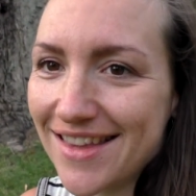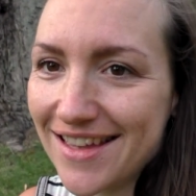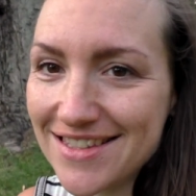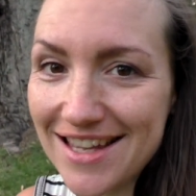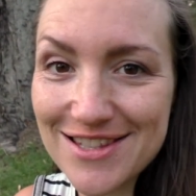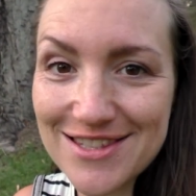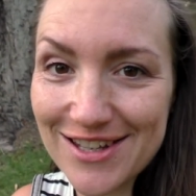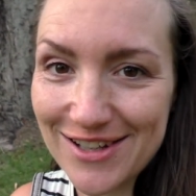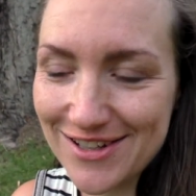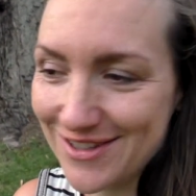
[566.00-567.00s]
They sound
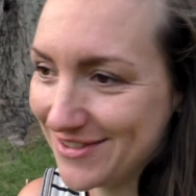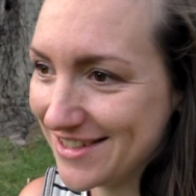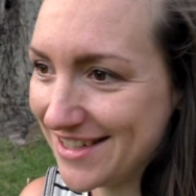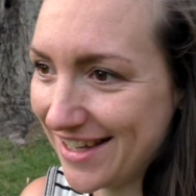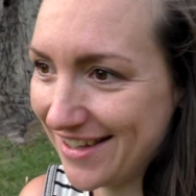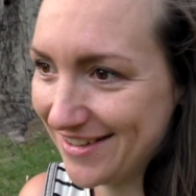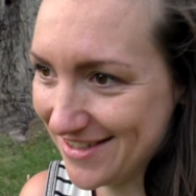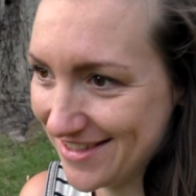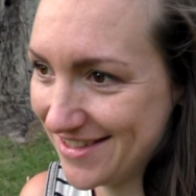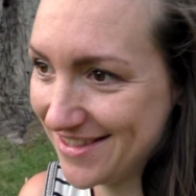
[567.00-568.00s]
so
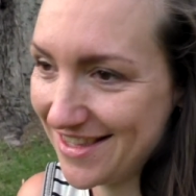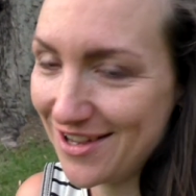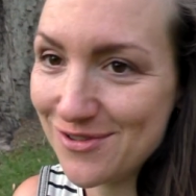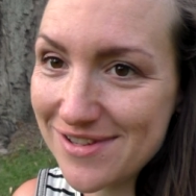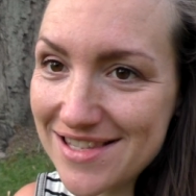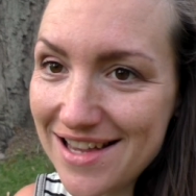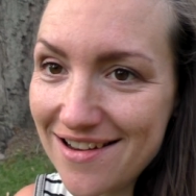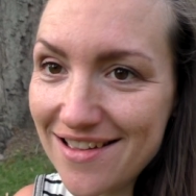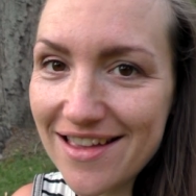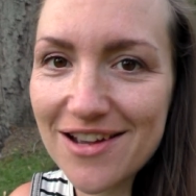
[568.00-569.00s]
ridiculous. They always
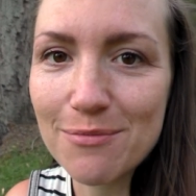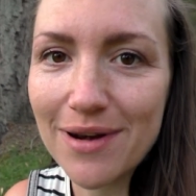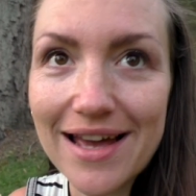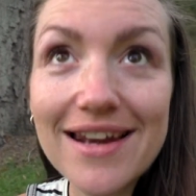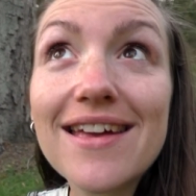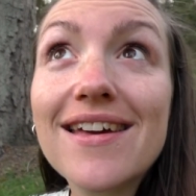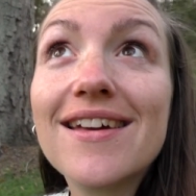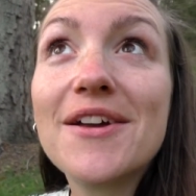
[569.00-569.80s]
sound like they're complaining.